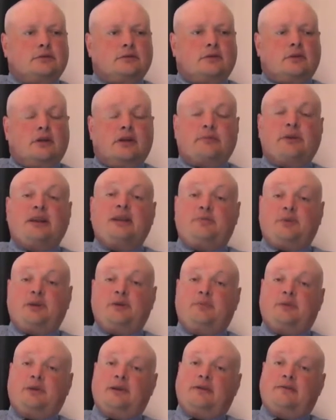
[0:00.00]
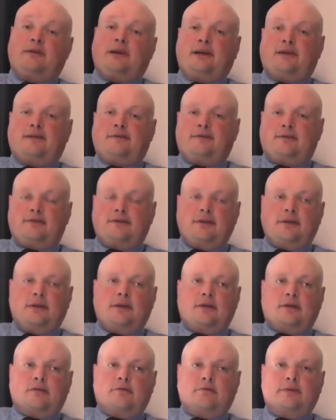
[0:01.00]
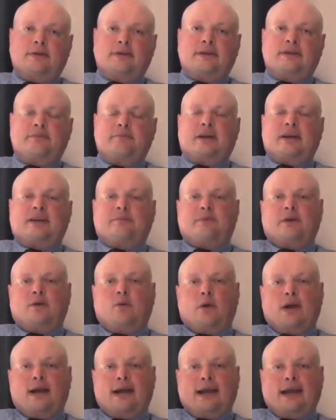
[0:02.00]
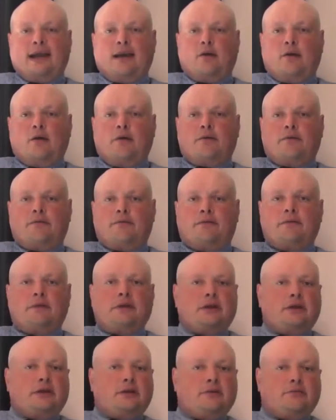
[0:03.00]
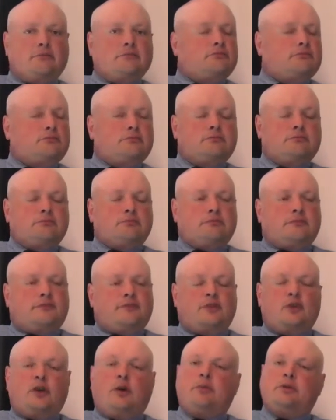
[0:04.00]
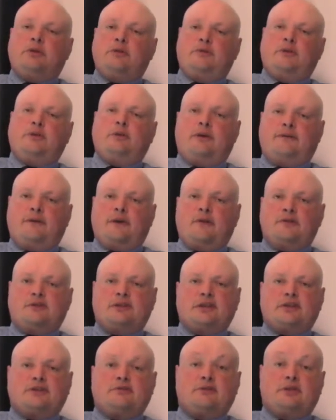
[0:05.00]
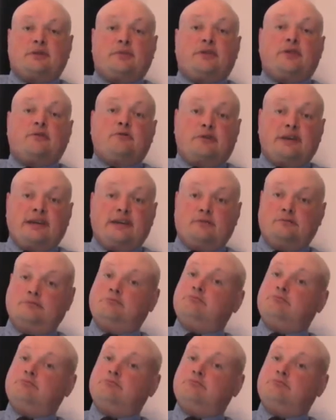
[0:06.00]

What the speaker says: like many people have, that really made me aware of the phenomenon of UFOs as something real.